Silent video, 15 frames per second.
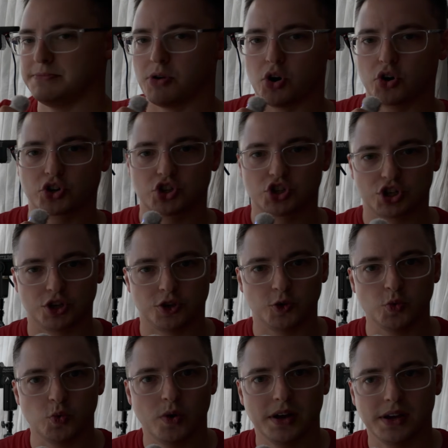Mark
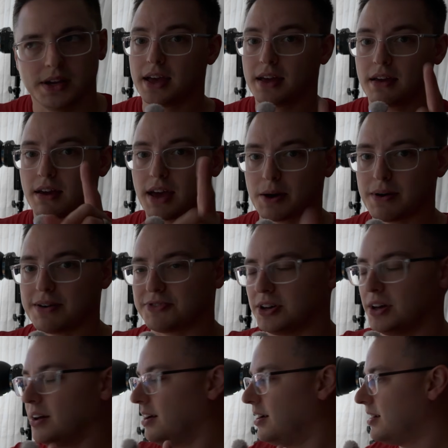II.
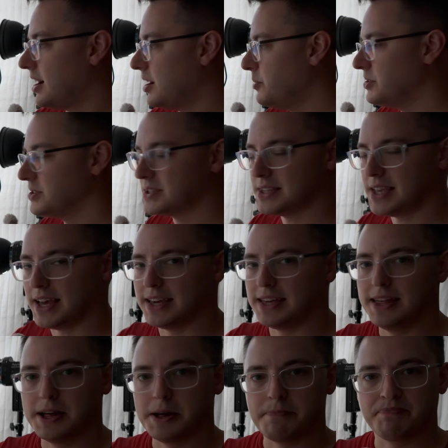However, I will
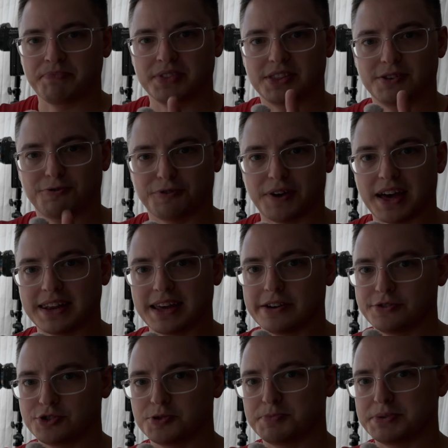say the fan at
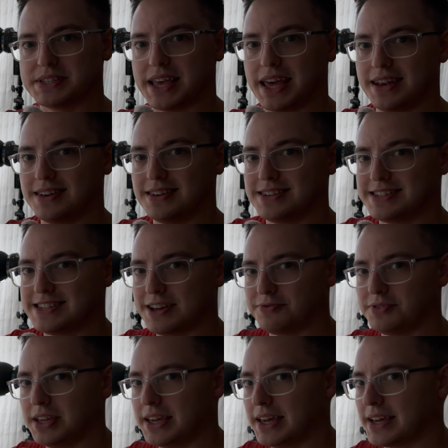100%
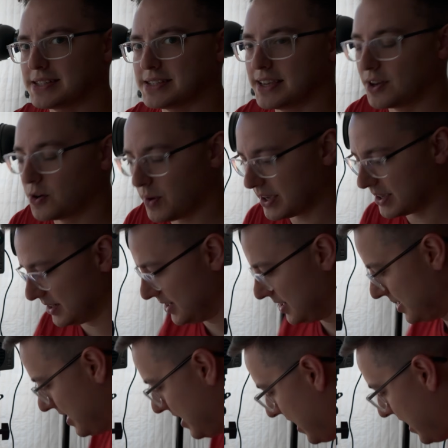definitely kicks in quicker